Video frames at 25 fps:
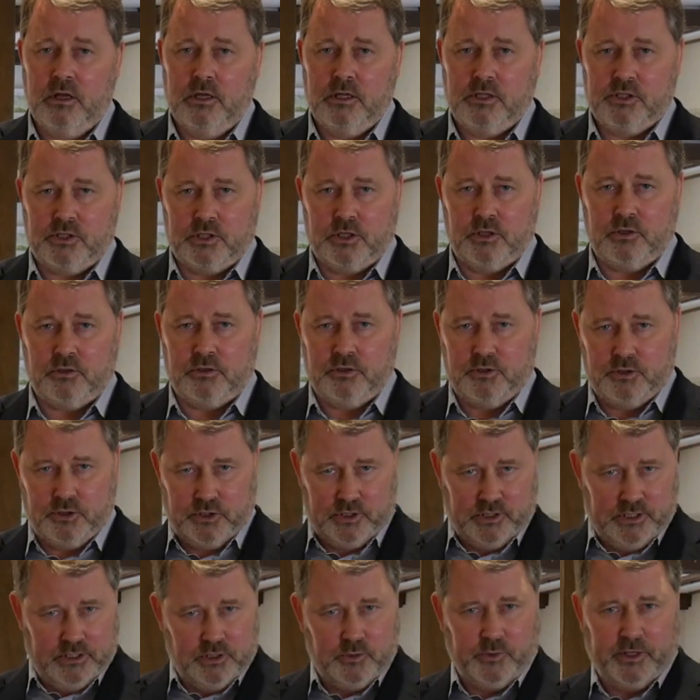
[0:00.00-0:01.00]
So
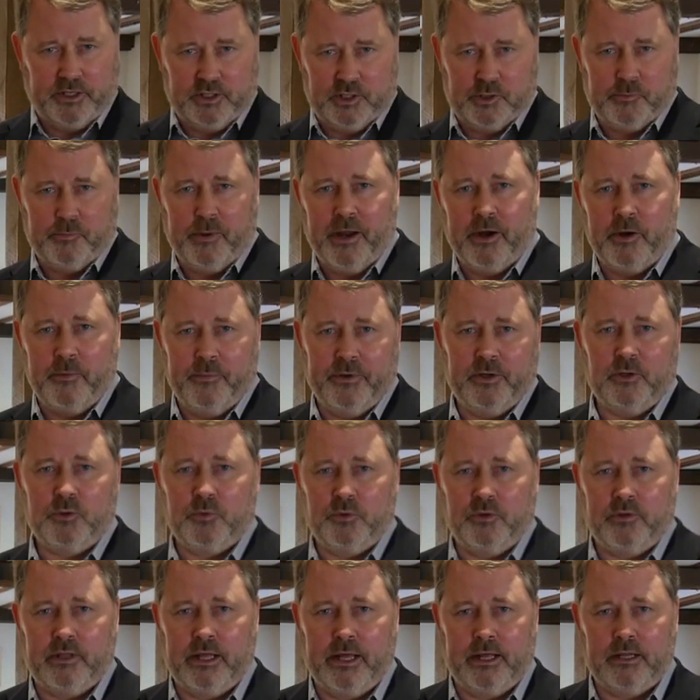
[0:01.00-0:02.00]
just need to experiment
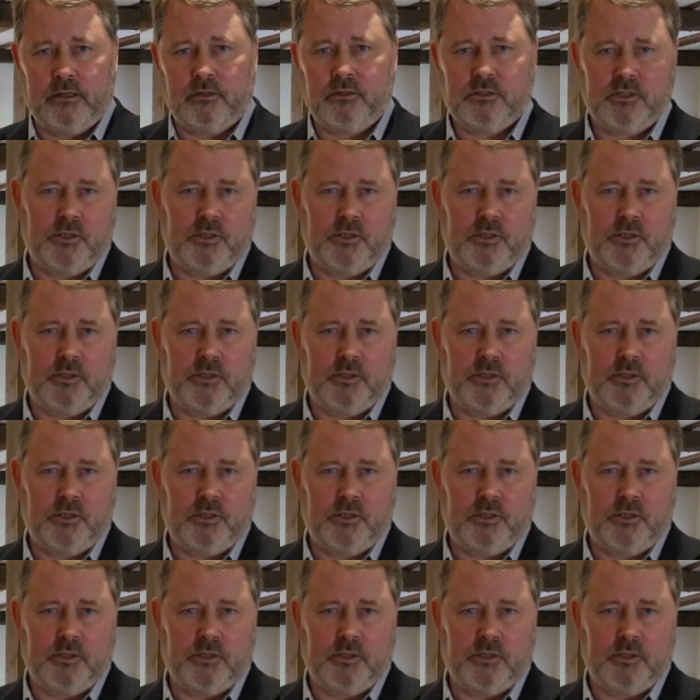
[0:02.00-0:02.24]
with that.